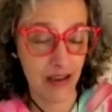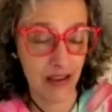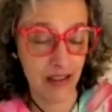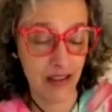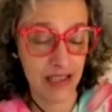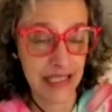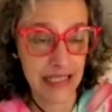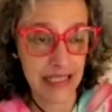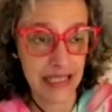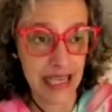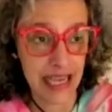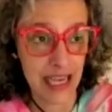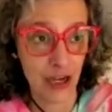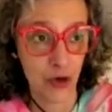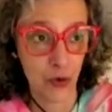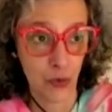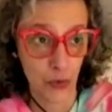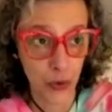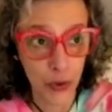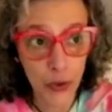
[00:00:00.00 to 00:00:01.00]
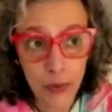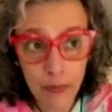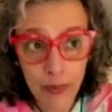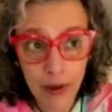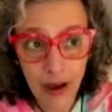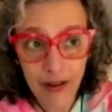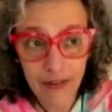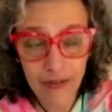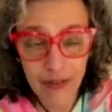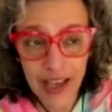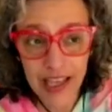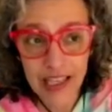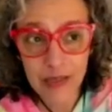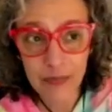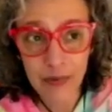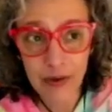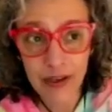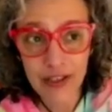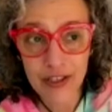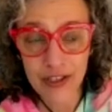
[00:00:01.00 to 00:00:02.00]
let's see group on
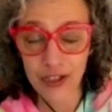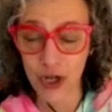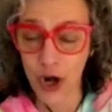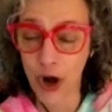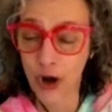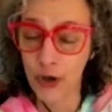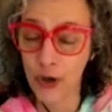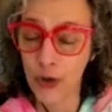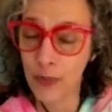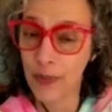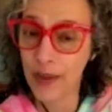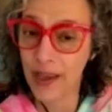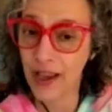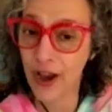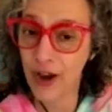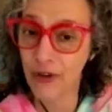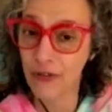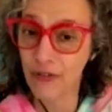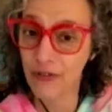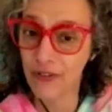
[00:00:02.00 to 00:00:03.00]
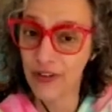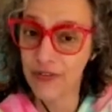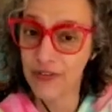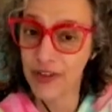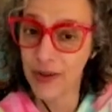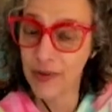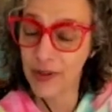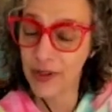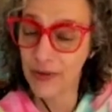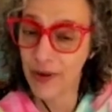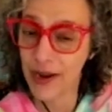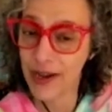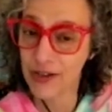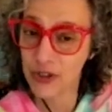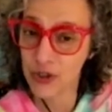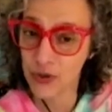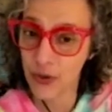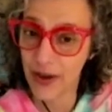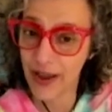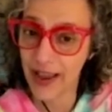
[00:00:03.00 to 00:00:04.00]
facebook start hooping over 50 with around
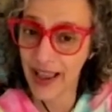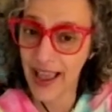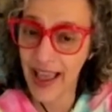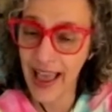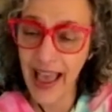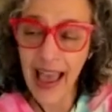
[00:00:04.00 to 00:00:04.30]
joy